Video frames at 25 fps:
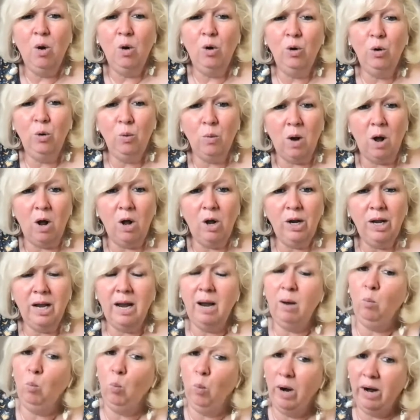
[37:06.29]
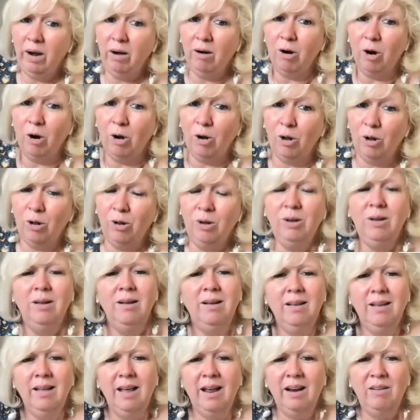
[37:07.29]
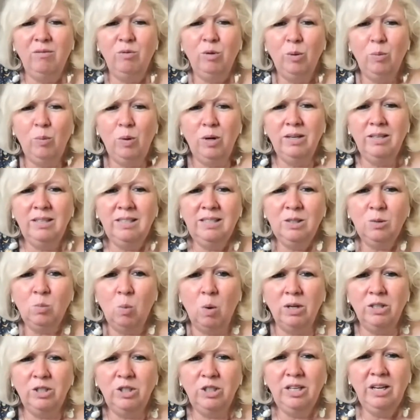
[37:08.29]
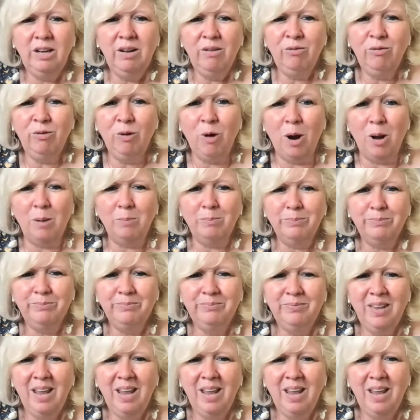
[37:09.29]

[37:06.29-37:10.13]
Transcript: who all and where all everyone is watching from.